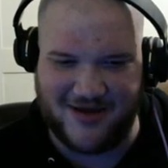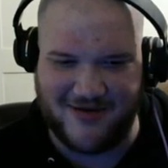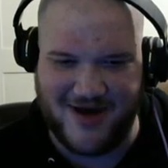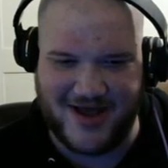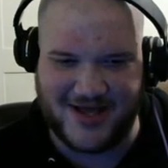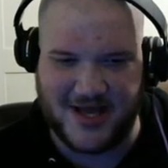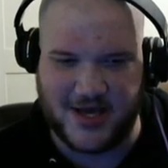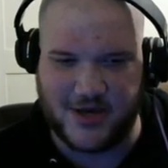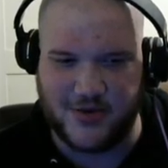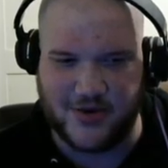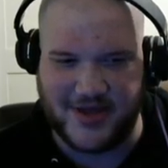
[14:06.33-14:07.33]
already. It's
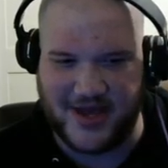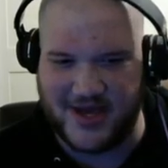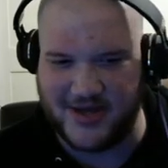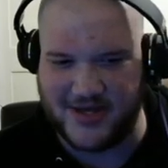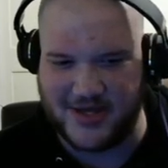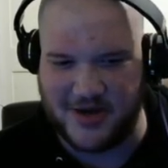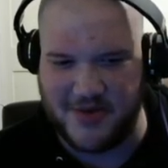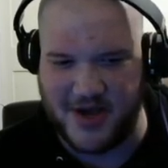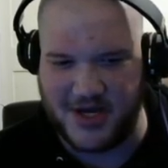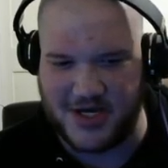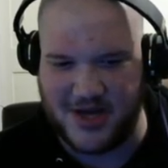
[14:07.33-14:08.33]
like, cool, thank you so
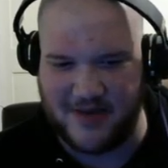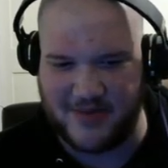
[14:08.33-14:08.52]
much.